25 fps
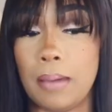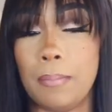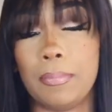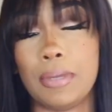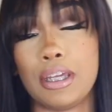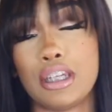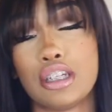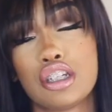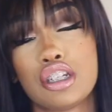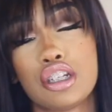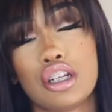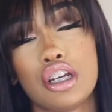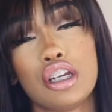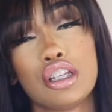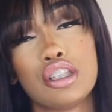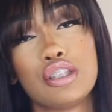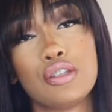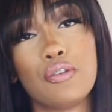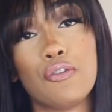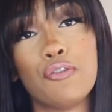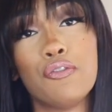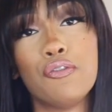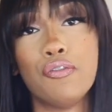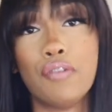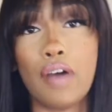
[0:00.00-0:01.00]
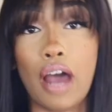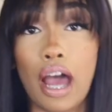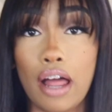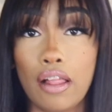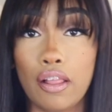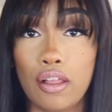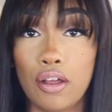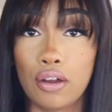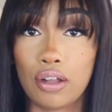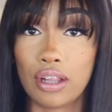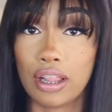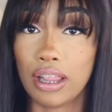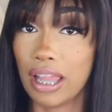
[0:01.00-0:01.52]
Be sure to
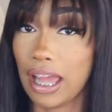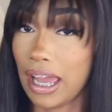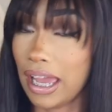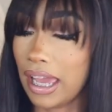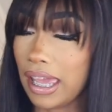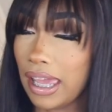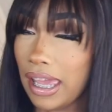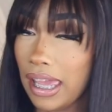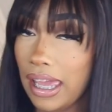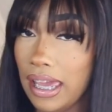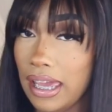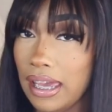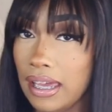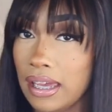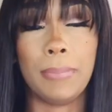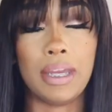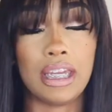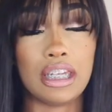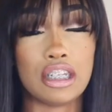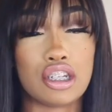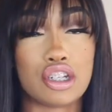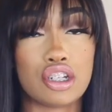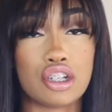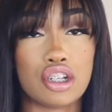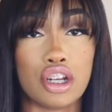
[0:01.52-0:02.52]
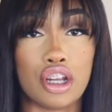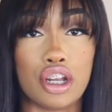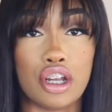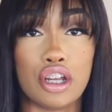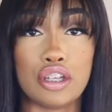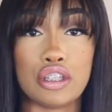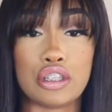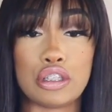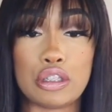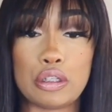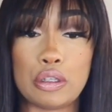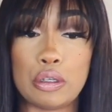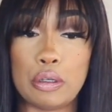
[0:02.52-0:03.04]
follow Klaiyi. Be
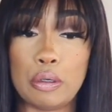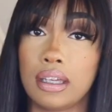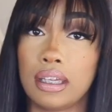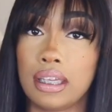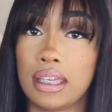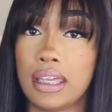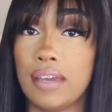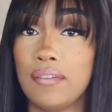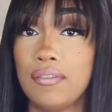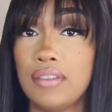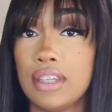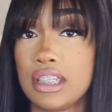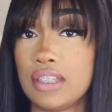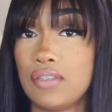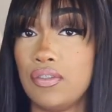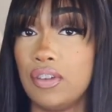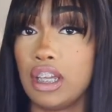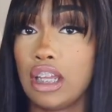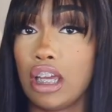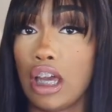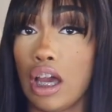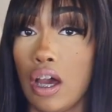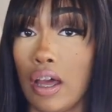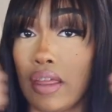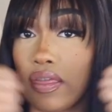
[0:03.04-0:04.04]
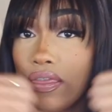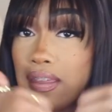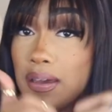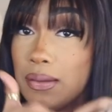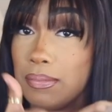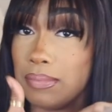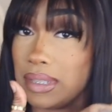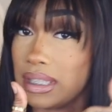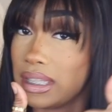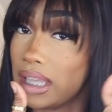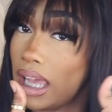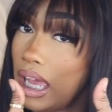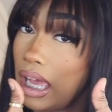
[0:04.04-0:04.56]
sure to give this video a
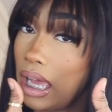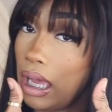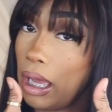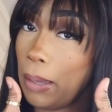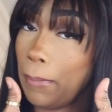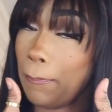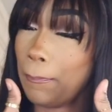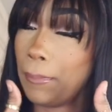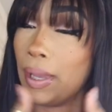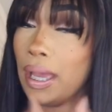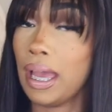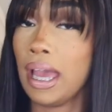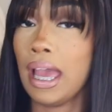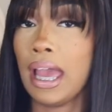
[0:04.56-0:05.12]
thumbs up.